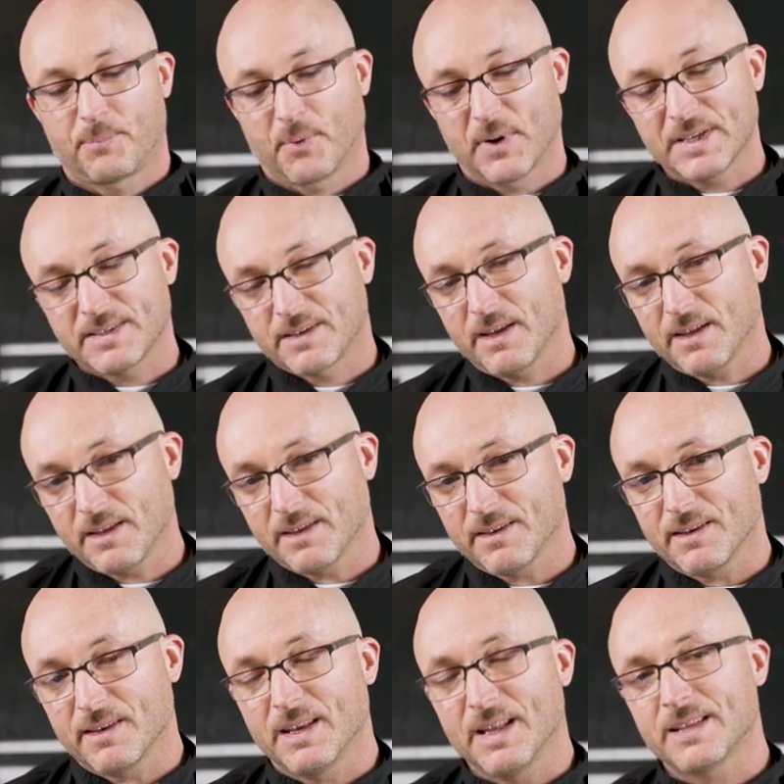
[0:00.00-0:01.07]
Brisket
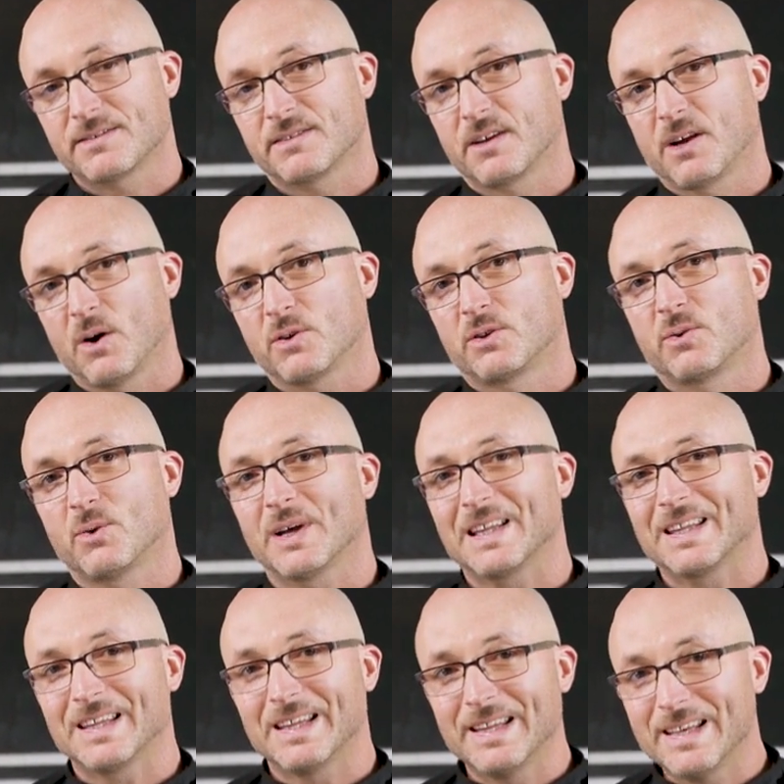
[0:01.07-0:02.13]
needs to go to
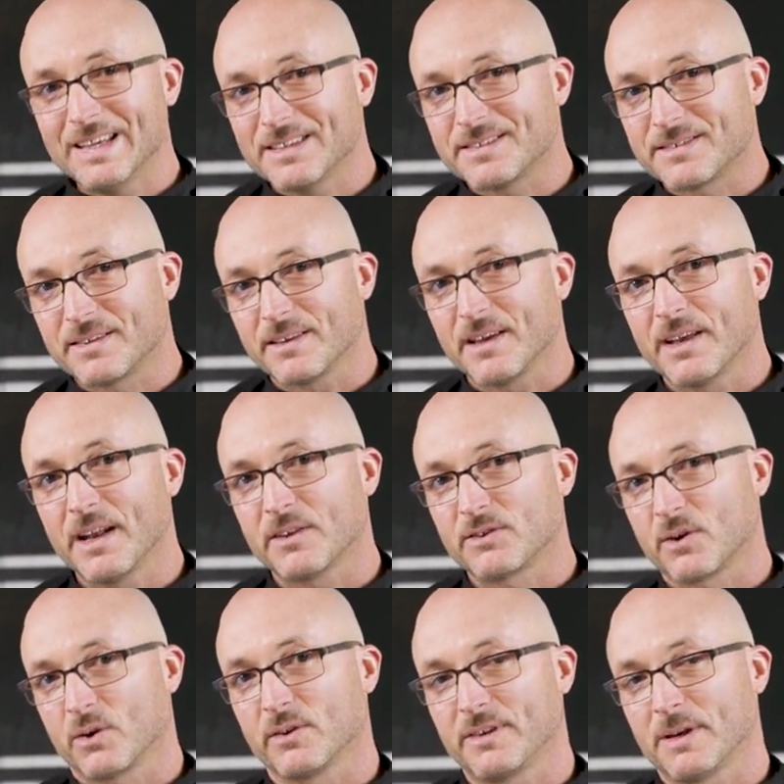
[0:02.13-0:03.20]
at least an
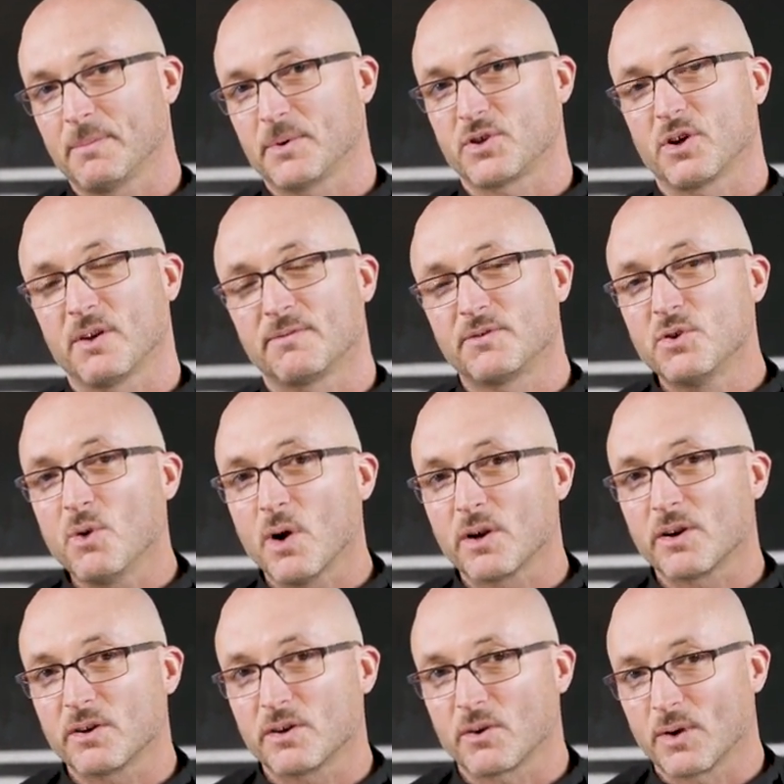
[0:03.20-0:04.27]
internal temperature of
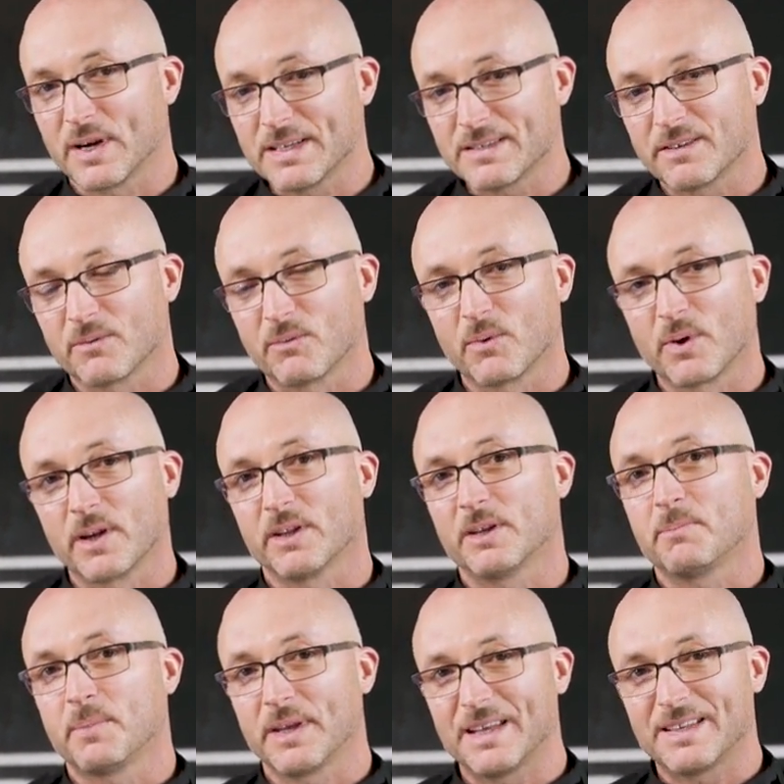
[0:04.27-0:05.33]
200 degrees to
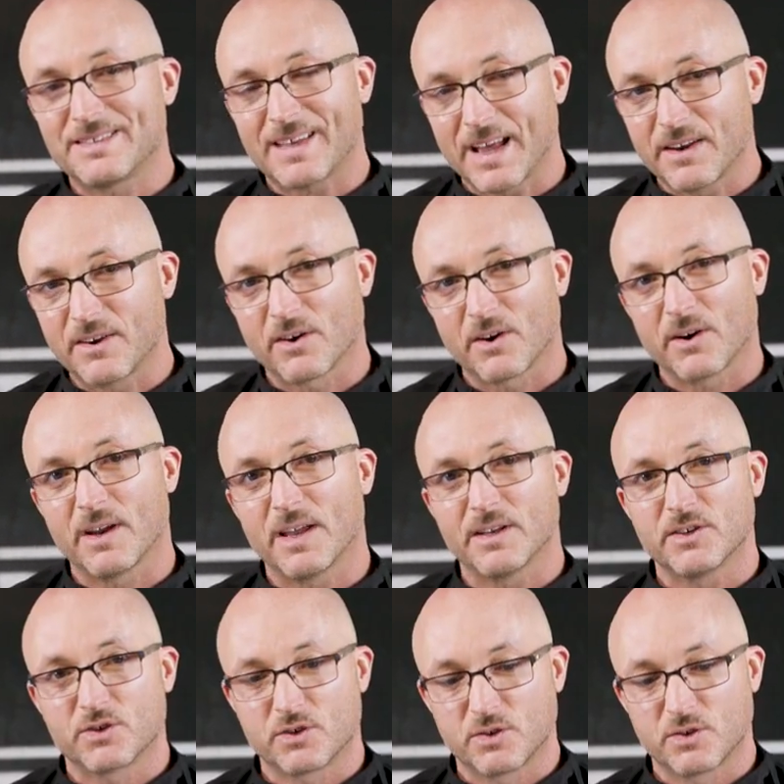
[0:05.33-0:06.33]
really be tender and